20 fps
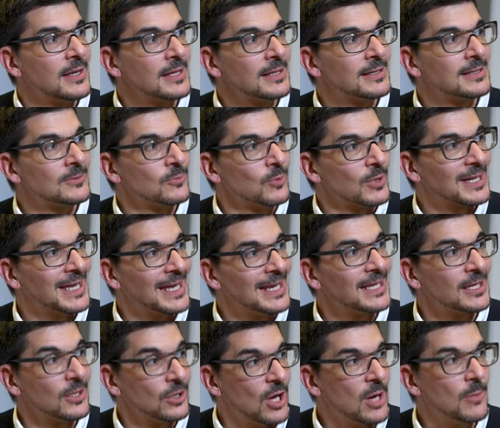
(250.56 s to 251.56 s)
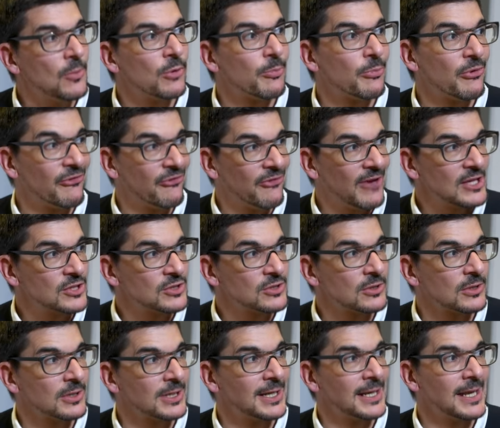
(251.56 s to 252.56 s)
I think we're getting a lot more
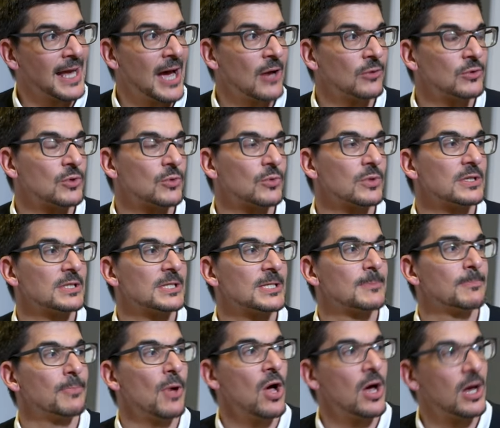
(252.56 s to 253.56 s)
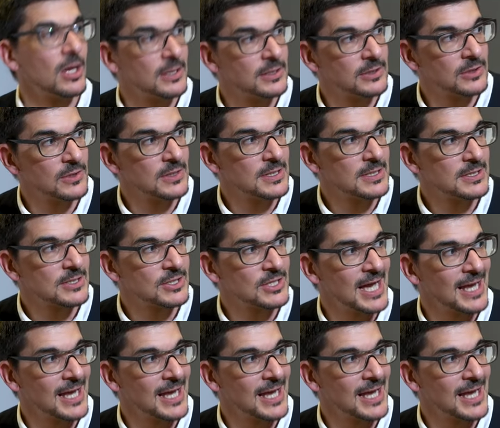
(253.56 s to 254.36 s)
professional in how to respond to this